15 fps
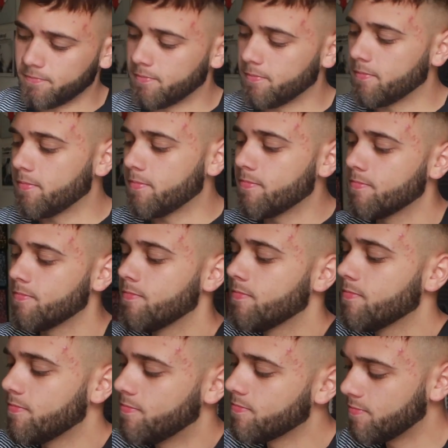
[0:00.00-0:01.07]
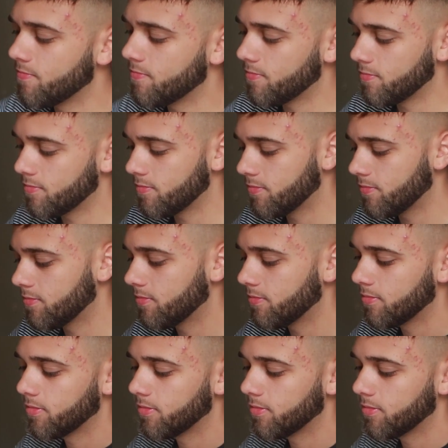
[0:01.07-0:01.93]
[no speech]